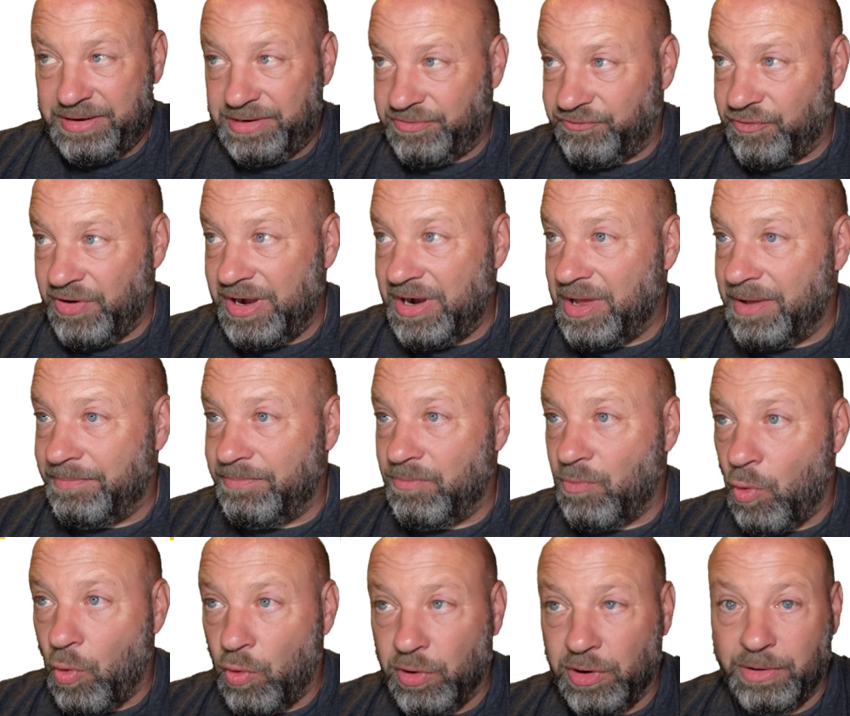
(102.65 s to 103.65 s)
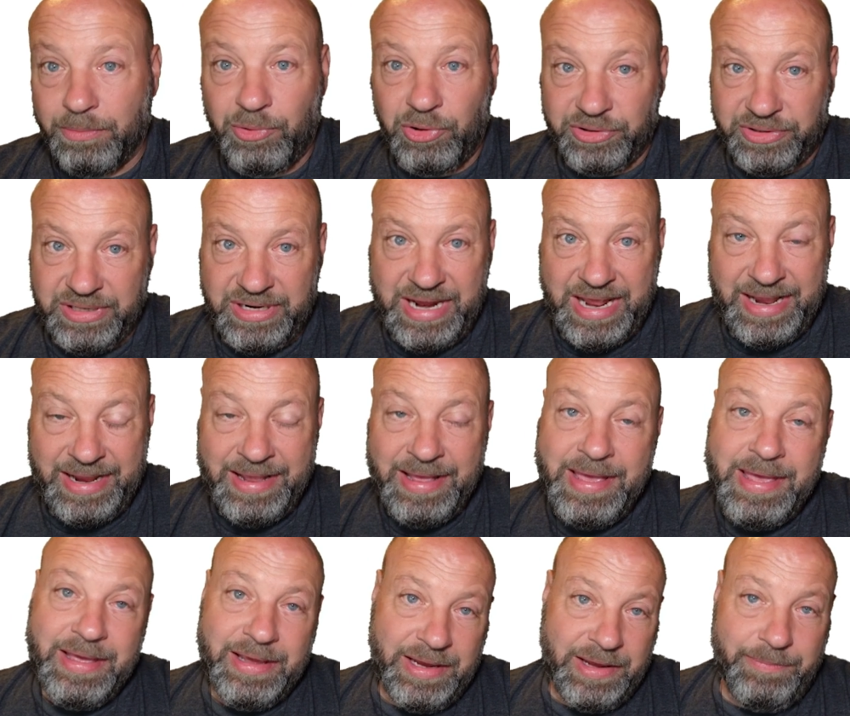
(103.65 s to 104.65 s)
Straight up horrible today
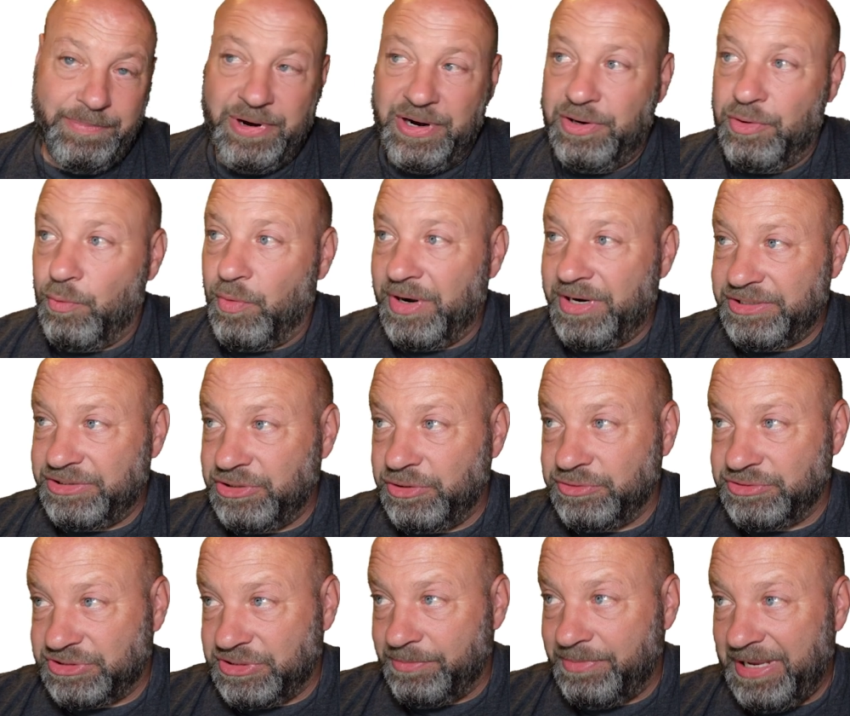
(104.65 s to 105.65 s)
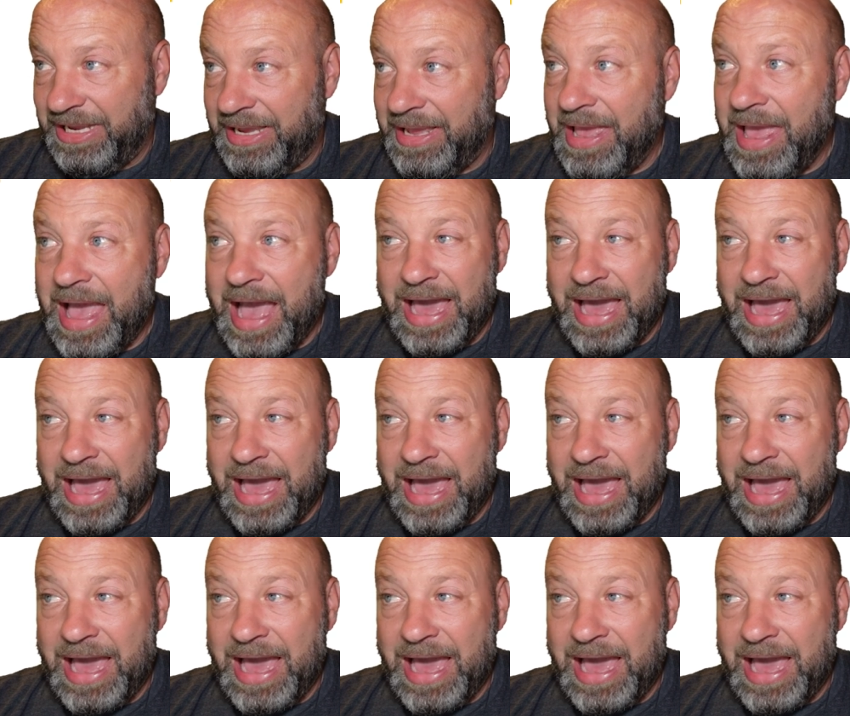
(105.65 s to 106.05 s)
compared to what it used to be.